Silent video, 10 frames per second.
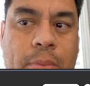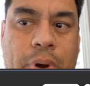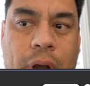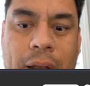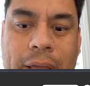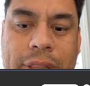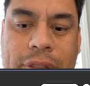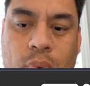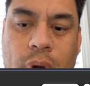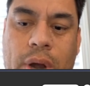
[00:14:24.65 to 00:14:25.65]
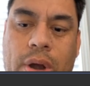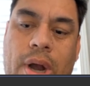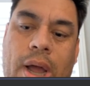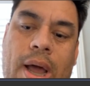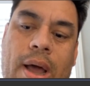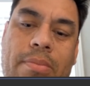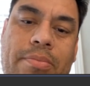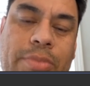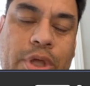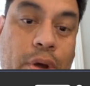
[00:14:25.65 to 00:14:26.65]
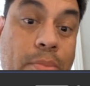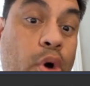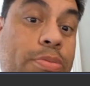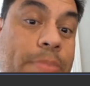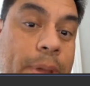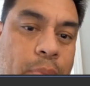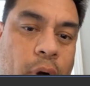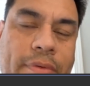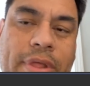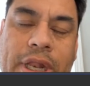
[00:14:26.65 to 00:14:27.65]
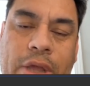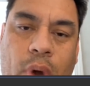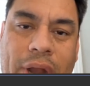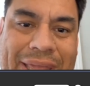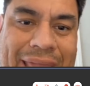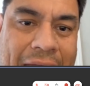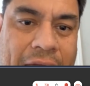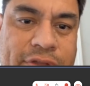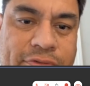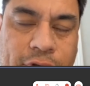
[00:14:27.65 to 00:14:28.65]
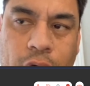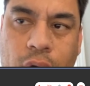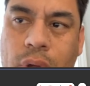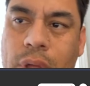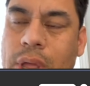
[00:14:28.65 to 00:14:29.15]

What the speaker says: products where, most people obviously want a cash flow